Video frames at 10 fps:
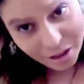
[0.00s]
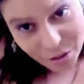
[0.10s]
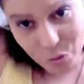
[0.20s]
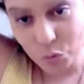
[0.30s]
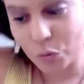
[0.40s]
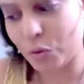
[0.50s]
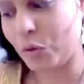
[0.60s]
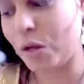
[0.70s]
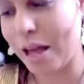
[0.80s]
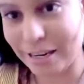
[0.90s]

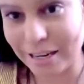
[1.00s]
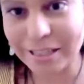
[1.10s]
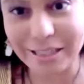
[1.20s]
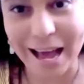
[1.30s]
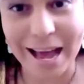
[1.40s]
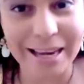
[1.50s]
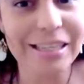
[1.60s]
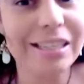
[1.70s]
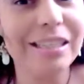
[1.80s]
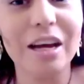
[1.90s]
do a
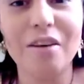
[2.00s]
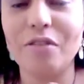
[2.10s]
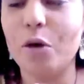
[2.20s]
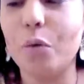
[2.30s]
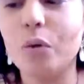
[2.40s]
design of the